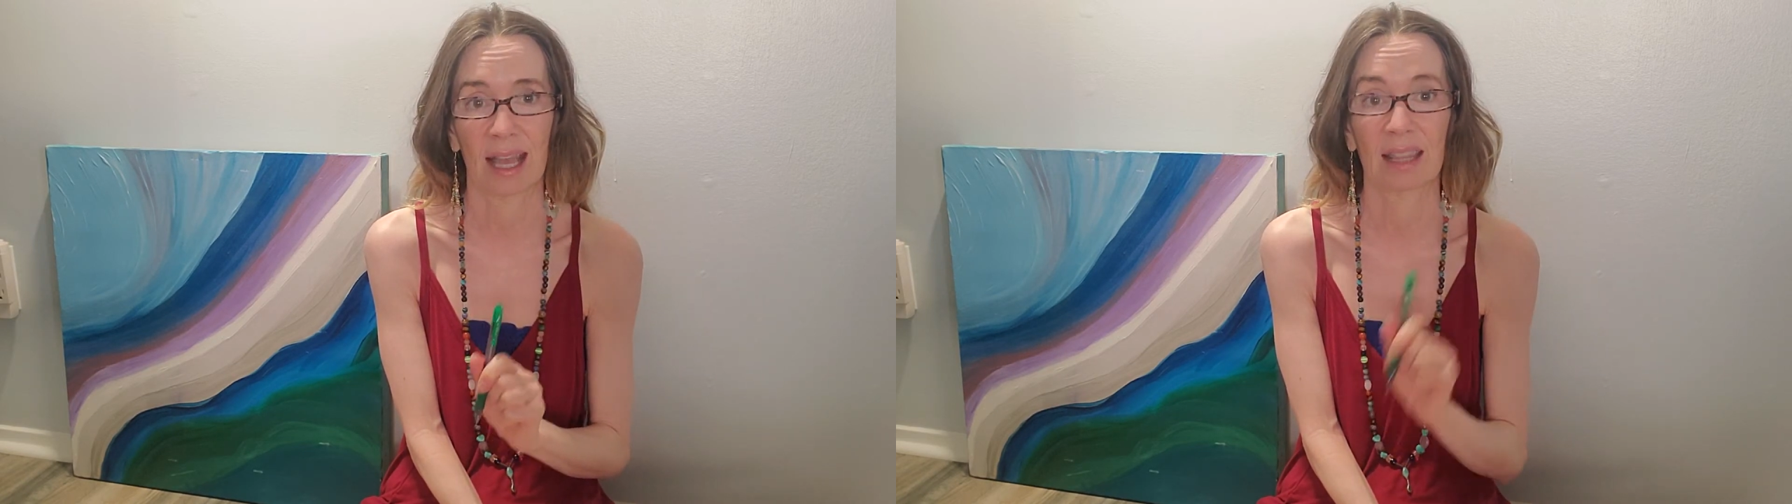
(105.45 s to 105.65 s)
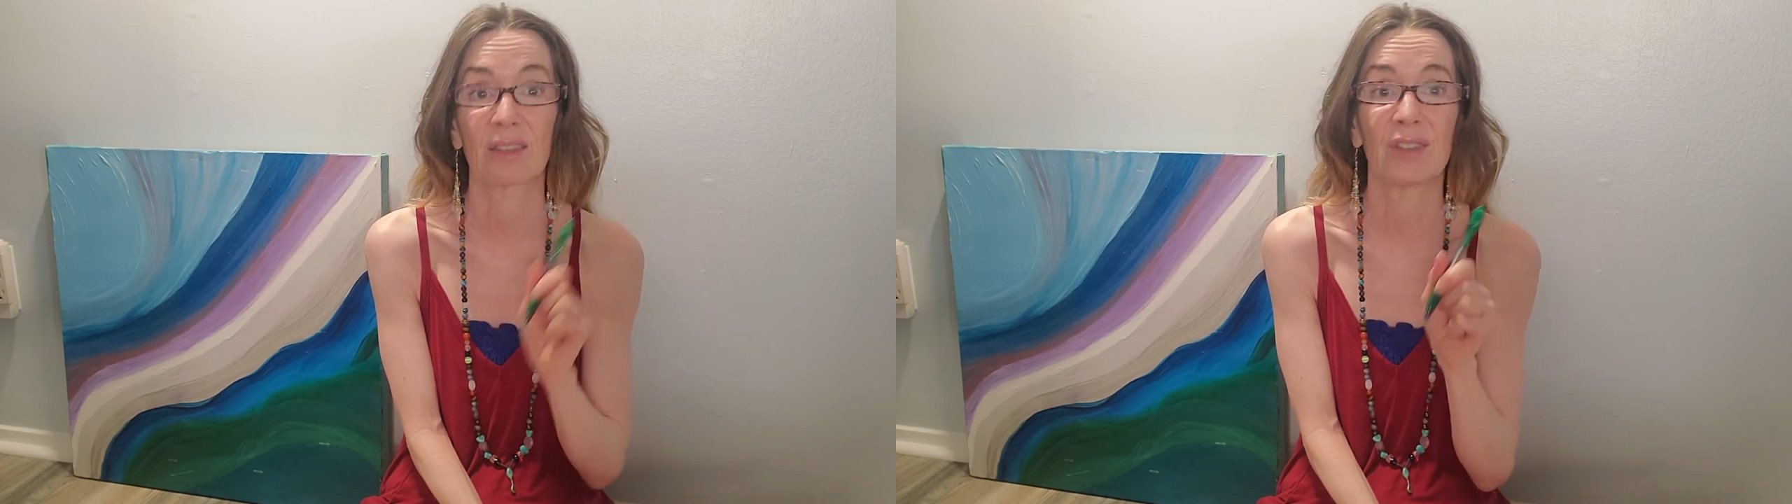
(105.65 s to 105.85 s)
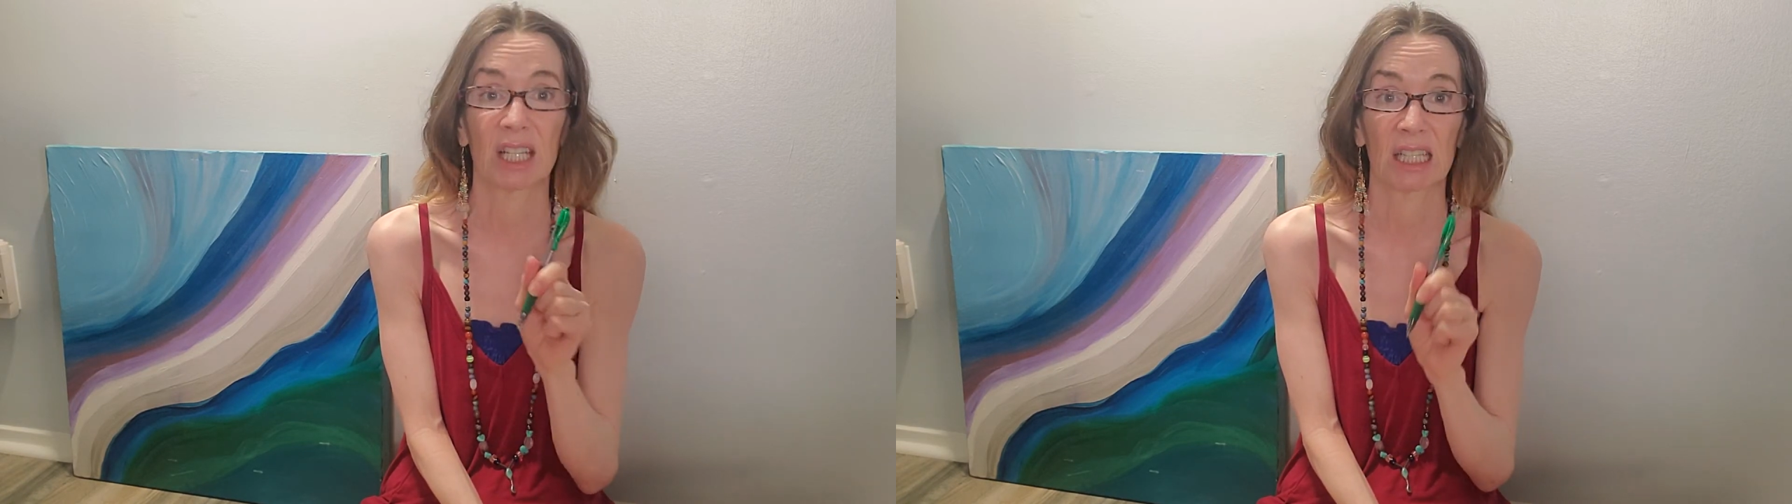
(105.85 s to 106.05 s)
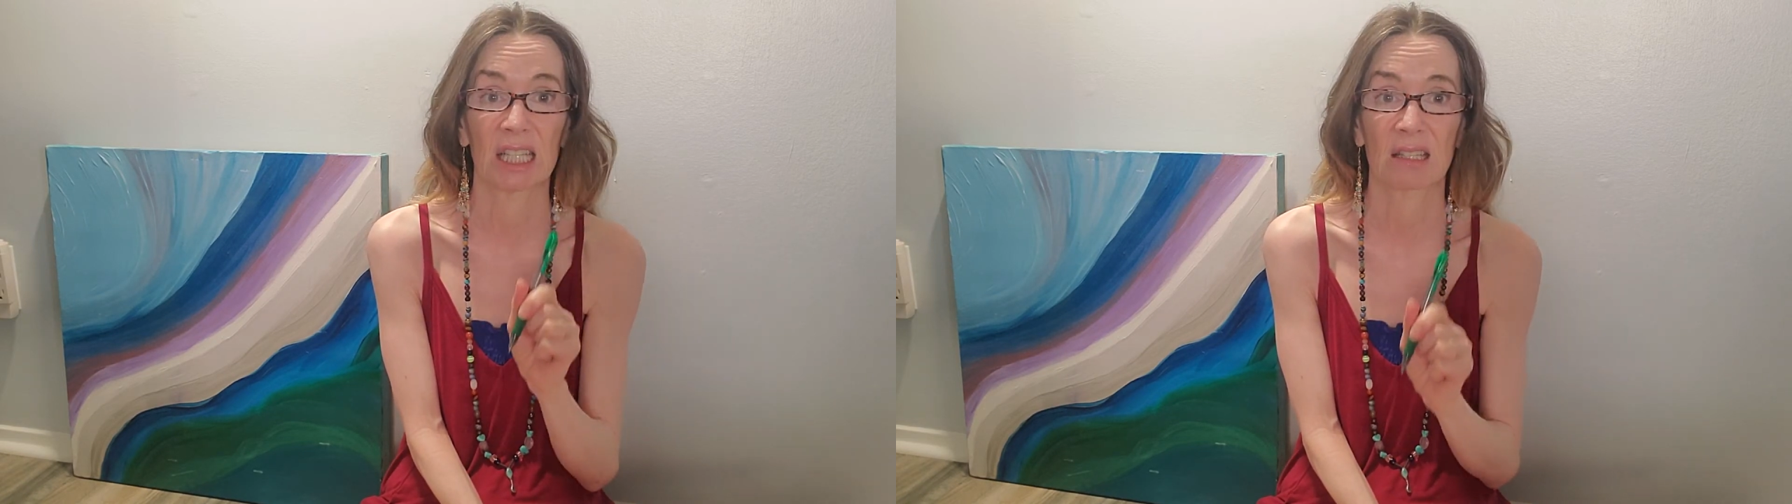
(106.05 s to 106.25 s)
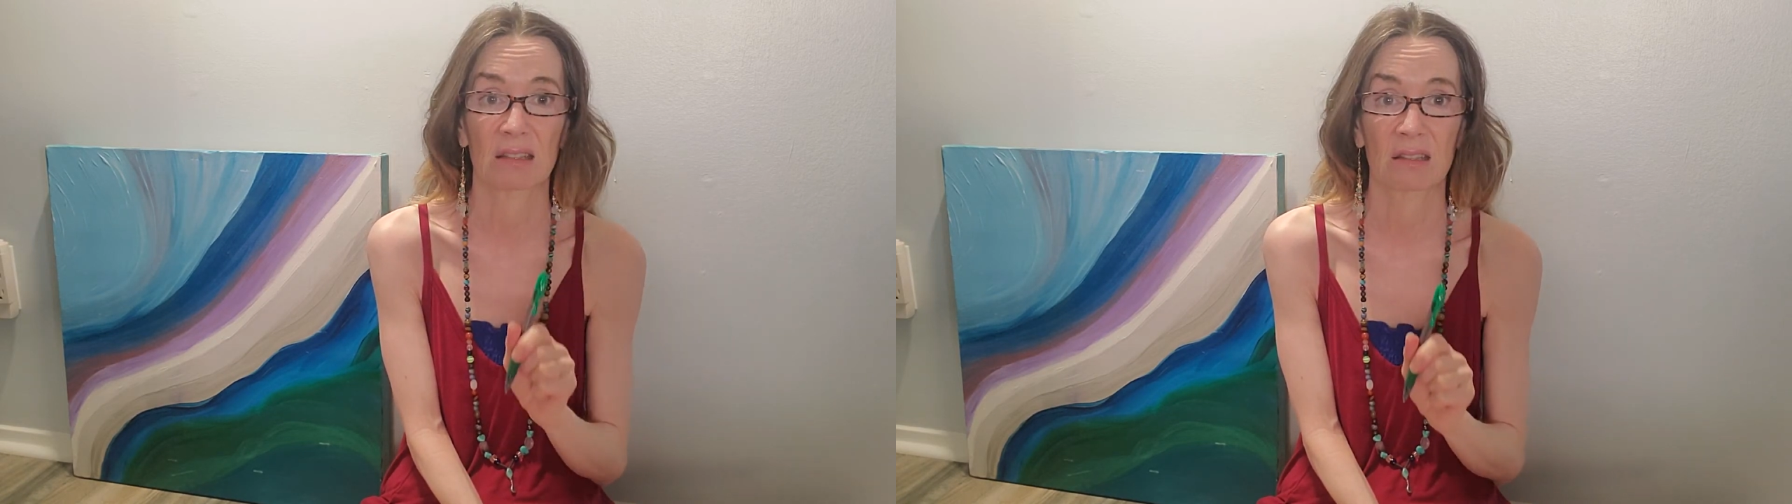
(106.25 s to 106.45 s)
at the very
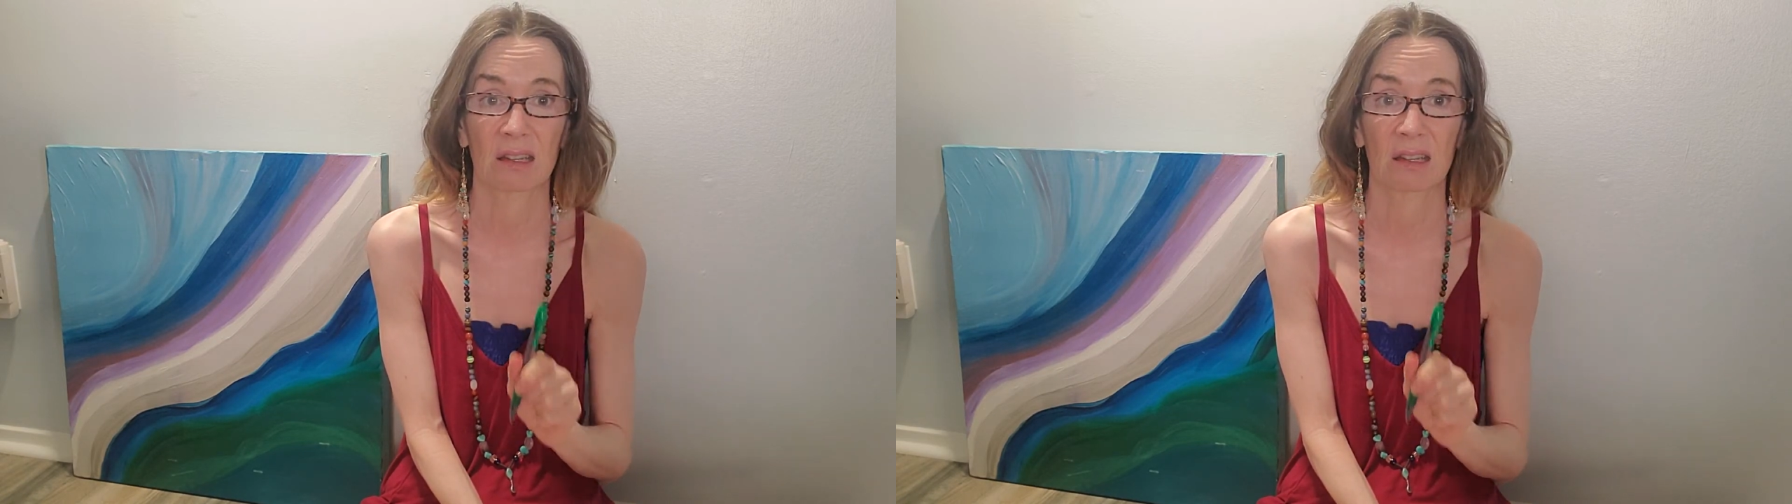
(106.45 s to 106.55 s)
least.